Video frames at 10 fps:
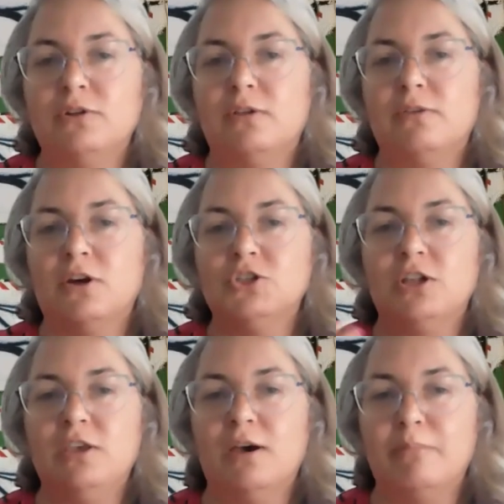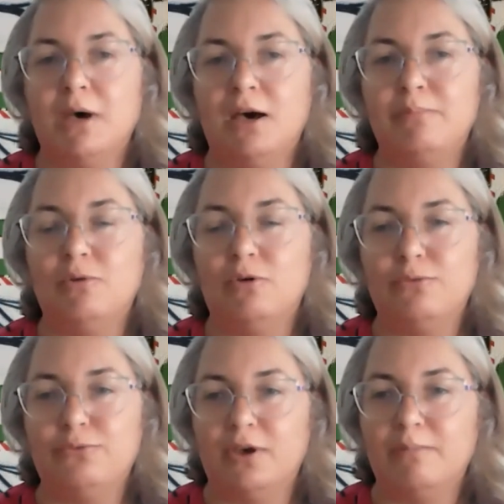and it's actually a map
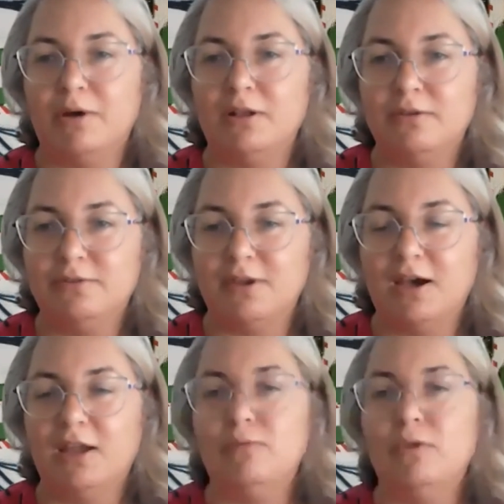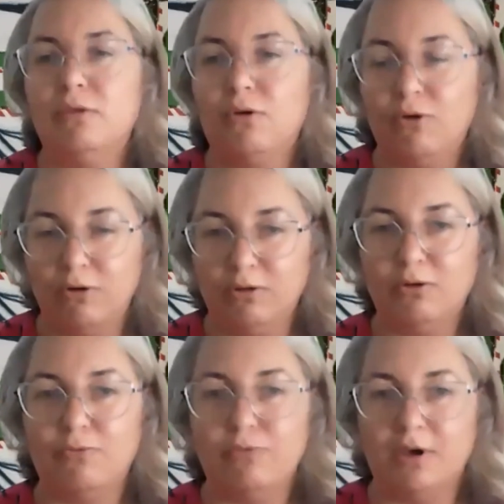of Palestine with
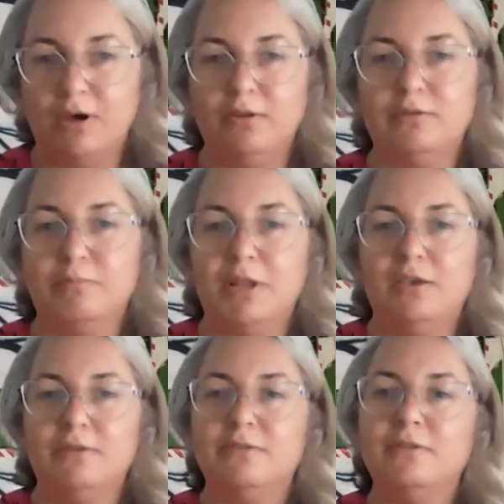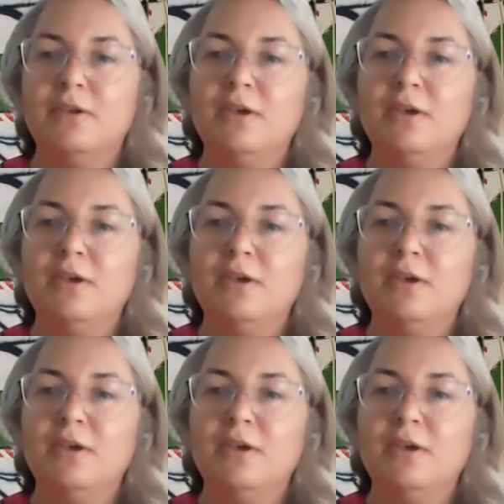all of the displaced